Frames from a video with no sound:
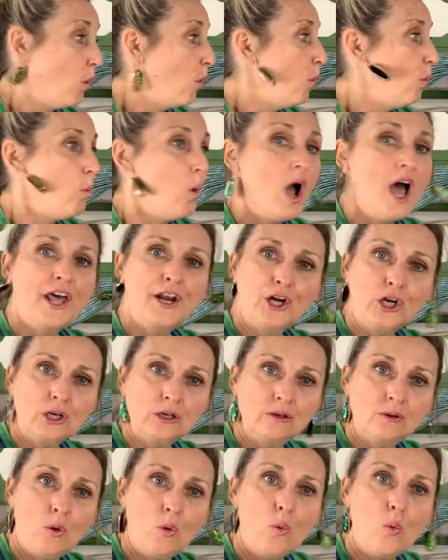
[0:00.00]
Water,
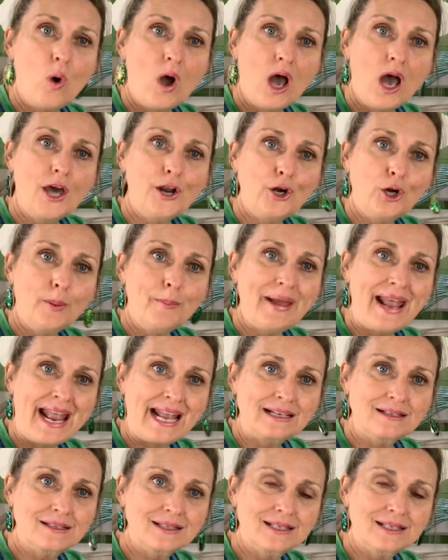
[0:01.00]
water based.